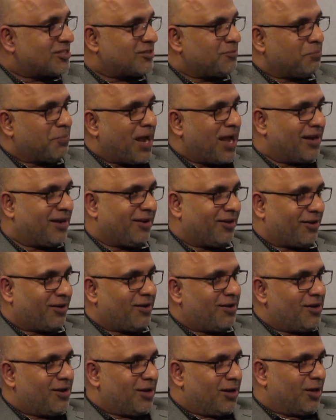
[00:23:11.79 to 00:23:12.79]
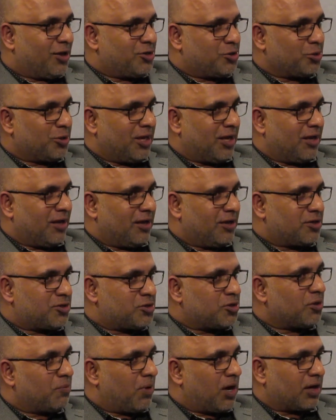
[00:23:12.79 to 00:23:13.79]
barrier to
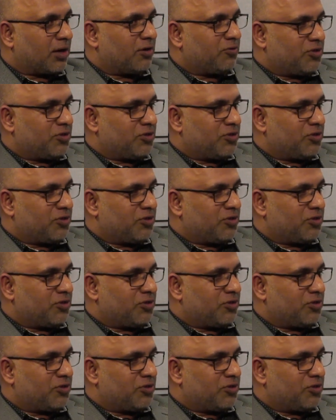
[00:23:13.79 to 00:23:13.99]
the market,